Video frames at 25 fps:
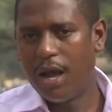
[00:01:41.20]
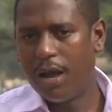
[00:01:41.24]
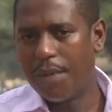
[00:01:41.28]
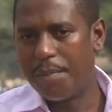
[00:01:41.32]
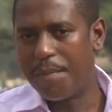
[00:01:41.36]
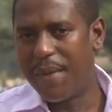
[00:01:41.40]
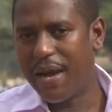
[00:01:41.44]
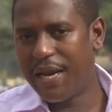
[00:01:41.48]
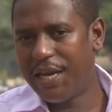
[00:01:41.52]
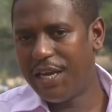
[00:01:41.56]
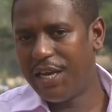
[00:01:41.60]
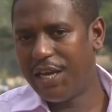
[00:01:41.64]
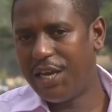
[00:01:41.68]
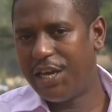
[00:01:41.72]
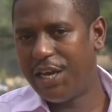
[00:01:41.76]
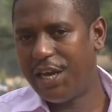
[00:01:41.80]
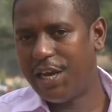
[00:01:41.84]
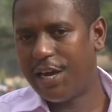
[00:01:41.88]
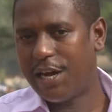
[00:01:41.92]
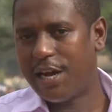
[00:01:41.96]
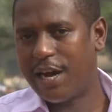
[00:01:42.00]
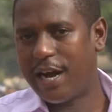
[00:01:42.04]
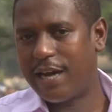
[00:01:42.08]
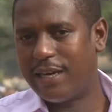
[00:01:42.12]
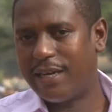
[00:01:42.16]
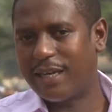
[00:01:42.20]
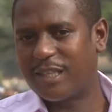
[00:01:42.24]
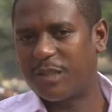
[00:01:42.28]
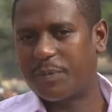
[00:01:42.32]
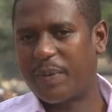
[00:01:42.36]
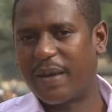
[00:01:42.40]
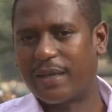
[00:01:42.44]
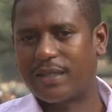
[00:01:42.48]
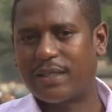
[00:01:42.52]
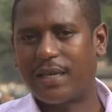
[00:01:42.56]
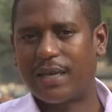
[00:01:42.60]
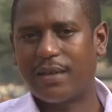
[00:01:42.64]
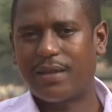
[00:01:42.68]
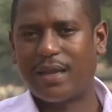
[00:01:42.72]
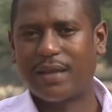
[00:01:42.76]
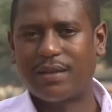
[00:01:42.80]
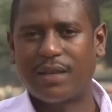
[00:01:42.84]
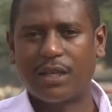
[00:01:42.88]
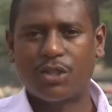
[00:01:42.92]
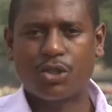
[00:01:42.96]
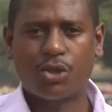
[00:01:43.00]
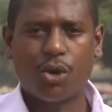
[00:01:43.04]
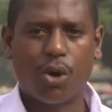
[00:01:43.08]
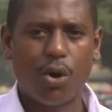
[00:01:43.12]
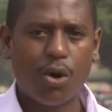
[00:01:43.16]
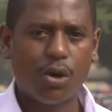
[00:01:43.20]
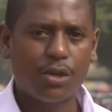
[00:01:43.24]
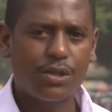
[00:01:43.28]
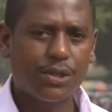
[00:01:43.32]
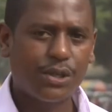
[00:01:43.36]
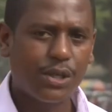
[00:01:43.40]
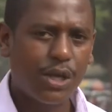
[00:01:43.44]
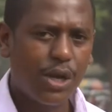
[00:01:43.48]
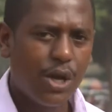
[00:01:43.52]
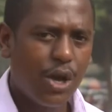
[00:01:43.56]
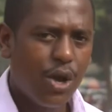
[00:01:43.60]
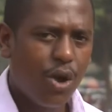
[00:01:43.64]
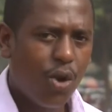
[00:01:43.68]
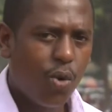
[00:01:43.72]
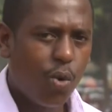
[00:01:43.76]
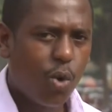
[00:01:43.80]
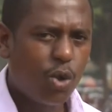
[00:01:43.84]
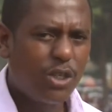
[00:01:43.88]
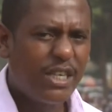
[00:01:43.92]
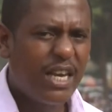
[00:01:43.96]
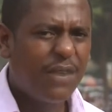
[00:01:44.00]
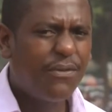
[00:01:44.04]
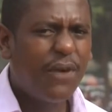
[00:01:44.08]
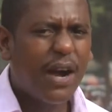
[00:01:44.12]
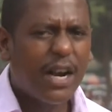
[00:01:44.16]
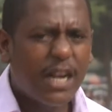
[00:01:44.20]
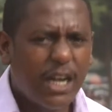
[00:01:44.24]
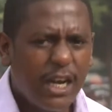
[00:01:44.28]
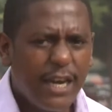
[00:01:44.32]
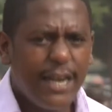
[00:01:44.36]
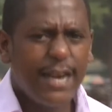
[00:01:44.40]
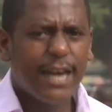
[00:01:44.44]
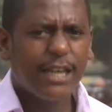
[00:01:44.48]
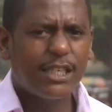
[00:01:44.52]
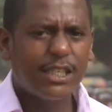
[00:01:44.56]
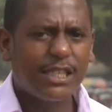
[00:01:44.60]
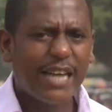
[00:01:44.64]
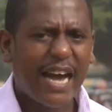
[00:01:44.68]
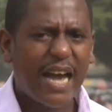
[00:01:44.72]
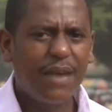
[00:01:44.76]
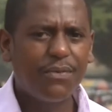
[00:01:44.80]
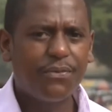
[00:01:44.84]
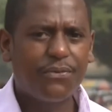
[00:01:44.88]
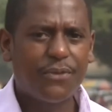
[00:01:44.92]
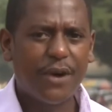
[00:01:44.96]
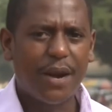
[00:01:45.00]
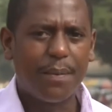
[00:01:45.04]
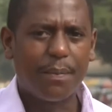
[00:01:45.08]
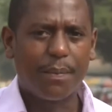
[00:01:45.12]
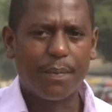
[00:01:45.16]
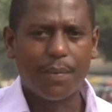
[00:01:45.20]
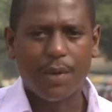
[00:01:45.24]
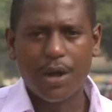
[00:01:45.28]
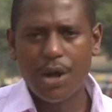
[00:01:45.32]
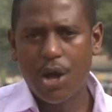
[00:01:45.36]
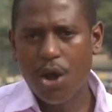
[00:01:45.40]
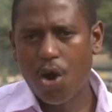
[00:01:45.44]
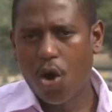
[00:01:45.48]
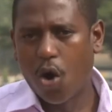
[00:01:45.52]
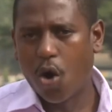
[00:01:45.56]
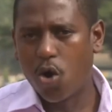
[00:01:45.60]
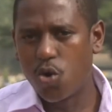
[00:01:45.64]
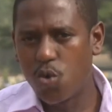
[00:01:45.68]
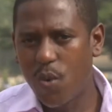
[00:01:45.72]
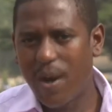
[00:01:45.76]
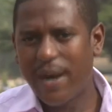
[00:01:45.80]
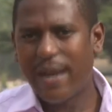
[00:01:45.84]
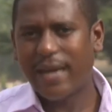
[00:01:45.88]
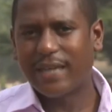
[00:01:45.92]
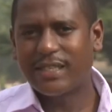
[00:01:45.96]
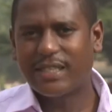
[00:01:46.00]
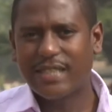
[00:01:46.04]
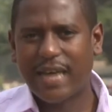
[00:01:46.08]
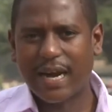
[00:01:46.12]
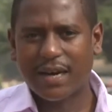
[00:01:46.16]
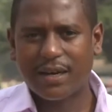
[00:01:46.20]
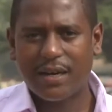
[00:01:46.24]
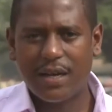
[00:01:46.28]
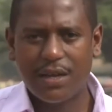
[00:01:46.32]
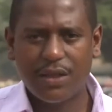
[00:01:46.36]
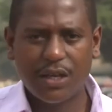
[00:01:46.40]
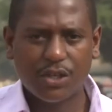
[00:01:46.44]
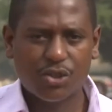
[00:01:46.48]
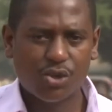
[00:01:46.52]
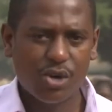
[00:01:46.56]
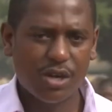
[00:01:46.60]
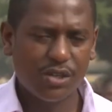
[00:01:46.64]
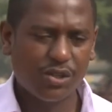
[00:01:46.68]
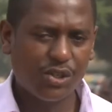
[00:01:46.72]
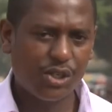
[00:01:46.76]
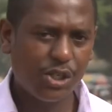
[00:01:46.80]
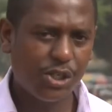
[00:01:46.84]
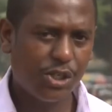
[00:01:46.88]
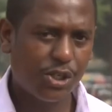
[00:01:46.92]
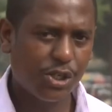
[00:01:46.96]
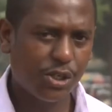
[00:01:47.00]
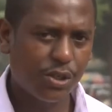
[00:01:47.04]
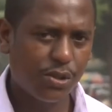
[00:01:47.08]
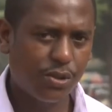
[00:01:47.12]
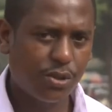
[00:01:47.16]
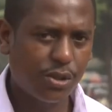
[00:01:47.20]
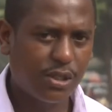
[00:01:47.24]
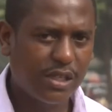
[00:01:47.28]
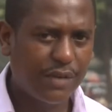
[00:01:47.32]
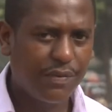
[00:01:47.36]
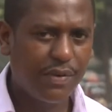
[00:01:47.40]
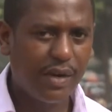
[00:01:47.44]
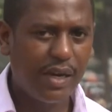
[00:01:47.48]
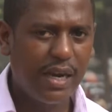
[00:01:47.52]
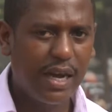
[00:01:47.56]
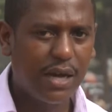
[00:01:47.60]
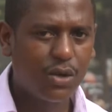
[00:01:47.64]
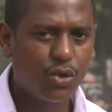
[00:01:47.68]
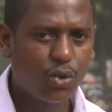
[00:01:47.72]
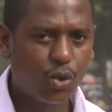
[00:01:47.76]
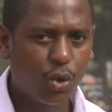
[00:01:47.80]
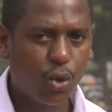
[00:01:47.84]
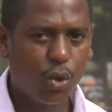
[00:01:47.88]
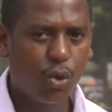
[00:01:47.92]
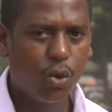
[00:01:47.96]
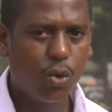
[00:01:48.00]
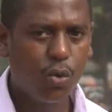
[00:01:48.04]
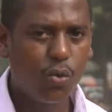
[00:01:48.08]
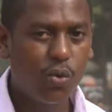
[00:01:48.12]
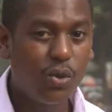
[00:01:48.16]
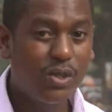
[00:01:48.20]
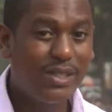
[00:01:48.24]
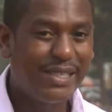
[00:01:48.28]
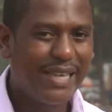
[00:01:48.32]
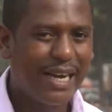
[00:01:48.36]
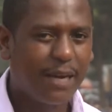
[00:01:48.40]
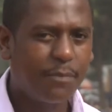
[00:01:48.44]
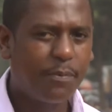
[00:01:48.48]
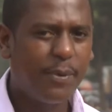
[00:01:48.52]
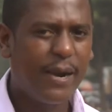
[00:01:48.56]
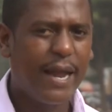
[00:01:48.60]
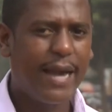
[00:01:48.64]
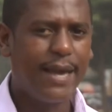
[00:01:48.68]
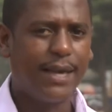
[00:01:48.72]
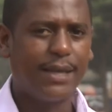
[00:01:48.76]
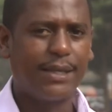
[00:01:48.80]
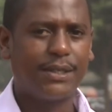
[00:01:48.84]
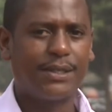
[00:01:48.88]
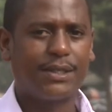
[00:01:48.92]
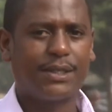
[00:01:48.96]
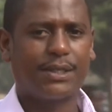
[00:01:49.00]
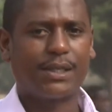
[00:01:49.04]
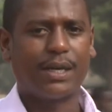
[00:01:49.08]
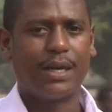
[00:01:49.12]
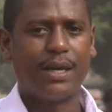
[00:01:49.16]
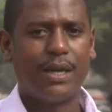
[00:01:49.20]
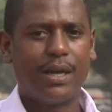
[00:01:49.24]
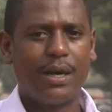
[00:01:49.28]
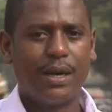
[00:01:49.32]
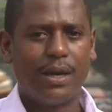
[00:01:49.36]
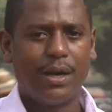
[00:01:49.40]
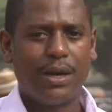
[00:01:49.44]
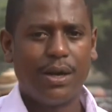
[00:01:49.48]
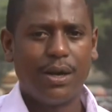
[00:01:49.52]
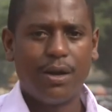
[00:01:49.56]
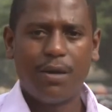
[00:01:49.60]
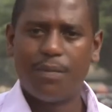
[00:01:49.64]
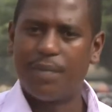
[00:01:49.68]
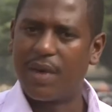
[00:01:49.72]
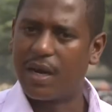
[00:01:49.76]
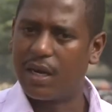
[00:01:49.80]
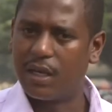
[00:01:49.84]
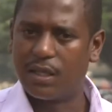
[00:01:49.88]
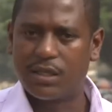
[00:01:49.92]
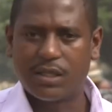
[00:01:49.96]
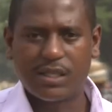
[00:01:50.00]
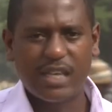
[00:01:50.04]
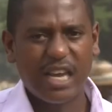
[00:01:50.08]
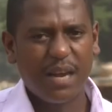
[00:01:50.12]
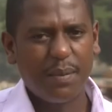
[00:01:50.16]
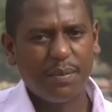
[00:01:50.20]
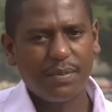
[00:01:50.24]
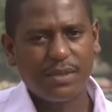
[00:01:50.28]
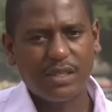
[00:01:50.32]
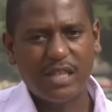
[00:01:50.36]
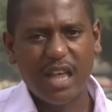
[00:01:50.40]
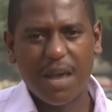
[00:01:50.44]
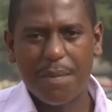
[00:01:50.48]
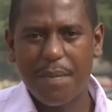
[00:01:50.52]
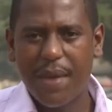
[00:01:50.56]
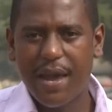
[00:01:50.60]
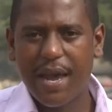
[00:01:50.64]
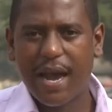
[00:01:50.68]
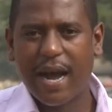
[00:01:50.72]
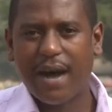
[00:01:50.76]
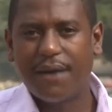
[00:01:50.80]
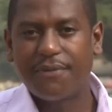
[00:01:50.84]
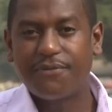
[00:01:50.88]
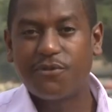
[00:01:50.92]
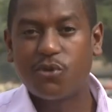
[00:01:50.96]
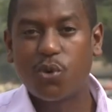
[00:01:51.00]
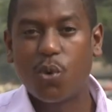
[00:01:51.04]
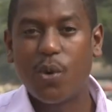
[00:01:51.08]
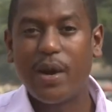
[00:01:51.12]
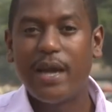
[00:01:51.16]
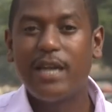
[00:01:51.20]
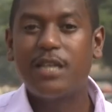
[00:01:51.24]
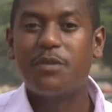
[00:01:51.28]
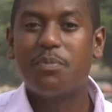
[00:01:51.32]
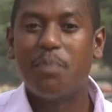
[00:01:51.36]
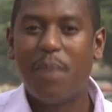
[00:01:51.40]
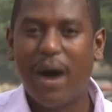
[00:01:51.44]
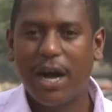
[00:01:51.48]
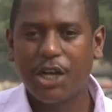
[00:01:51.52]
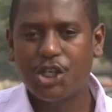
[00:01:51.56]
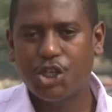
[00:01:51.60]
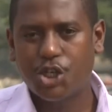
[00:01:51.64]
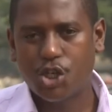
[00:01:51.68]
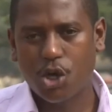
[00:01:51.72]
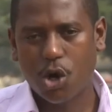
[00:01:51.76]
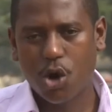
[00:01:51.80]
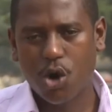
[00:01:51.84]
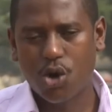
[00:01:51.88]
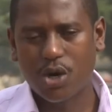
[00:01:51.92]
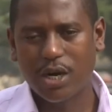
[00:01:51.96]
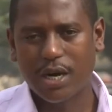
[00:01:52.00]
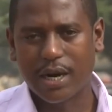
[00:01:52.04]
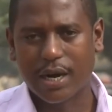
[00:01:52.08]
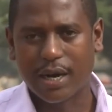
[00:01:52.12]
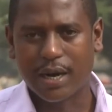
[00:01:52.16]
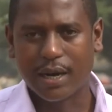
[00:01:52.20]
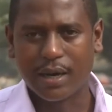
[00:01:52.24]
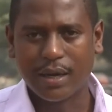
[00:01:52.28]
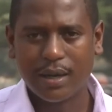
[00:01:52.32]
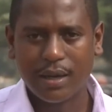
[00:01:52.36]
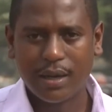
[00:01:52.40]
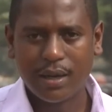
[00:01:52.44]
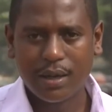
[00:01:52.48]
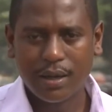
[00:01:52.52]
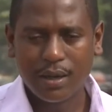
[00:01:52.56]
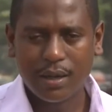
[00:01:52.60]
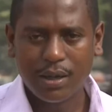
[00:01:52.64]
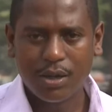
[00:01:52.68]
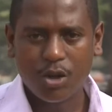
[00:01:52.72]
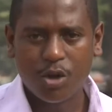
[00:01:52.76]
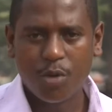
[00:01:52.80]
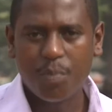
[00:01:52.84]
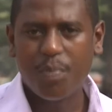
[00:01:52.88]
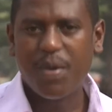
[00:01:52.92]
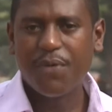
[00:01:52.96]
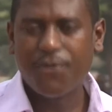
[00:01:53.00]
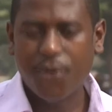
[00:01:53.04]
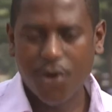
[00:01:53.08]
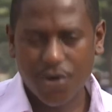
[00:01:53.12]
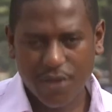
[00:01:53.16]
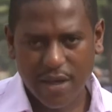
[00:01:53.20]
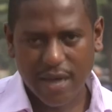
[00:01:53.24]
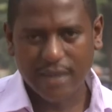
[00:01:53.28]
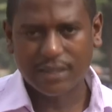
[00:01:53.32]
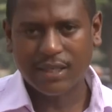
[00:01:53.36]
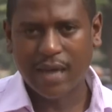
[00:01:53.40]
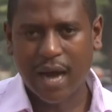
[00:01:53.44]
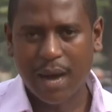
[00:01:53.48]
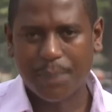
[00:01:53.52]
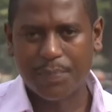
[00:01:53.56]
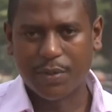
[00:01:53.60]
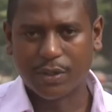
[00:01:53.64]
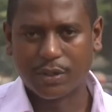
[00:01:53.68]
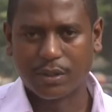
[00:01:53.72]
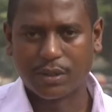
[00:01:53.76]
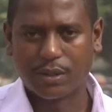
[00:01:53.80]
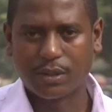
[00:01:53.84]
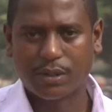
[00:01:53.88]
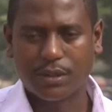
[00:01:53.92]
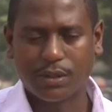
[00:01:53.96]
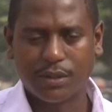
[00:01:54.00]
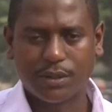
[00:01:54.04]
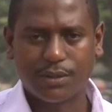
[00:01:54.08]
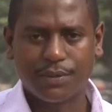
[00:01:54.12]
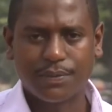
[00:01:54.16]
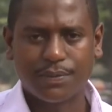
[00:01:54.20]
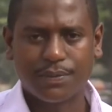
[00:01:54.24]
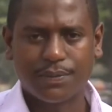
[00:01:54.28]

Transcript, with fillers: Many here had expected that the talks would give a clear time frame on when exactly the transition to civilian rule would take place. But it seems they may have to wait much longer before that happens.